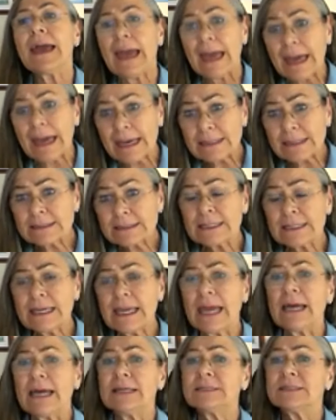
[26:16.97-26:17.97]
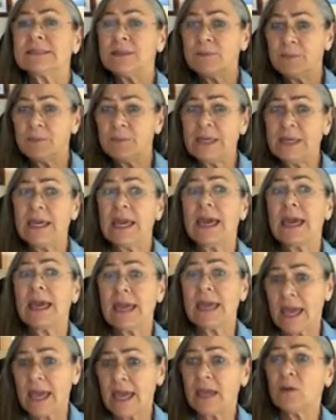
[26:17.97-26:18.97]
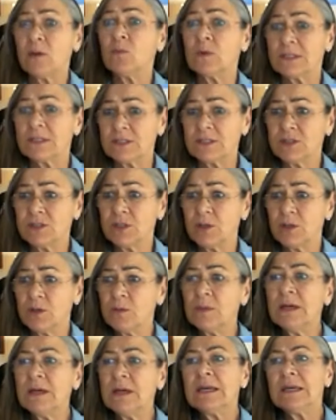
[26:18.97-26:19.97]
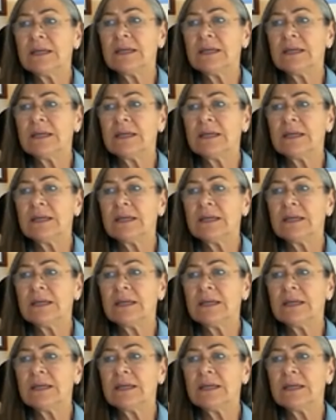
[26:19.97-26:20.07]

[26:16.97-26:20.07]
AZZLY has the BAA with Zoom,